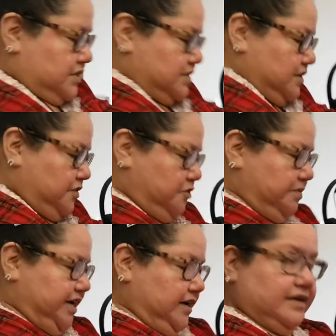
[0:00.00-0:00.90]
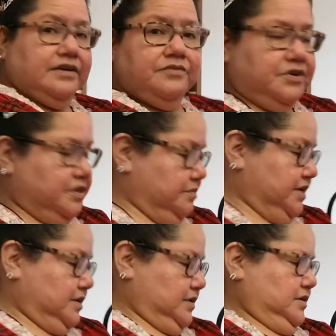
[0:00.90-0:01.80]
they said on the back? I didn't read the back.
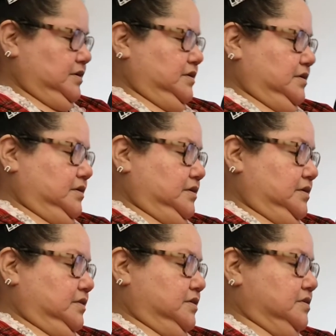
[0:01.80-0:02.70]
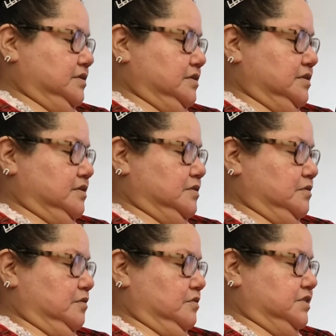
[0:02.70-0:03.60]
This is.
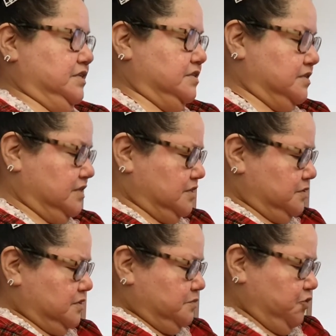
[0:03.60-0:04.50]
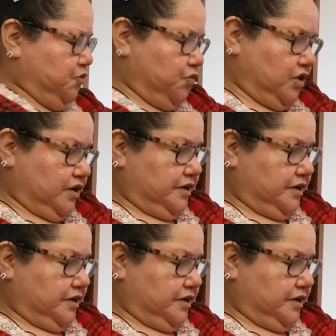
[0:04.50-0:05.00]
It says it's Moonwalk.